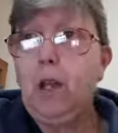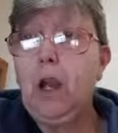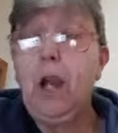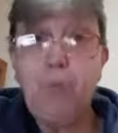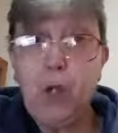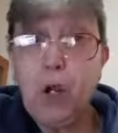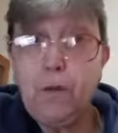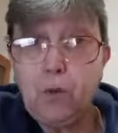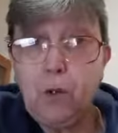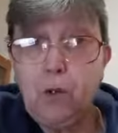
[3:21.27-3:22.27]
But
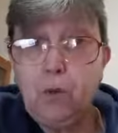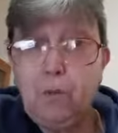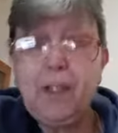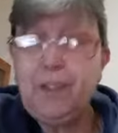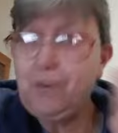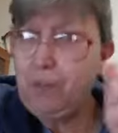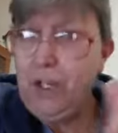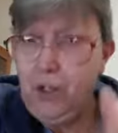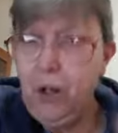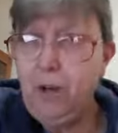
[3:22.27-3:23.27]
overall, because we
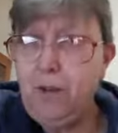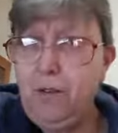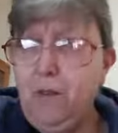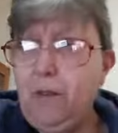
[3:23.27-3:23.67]
know,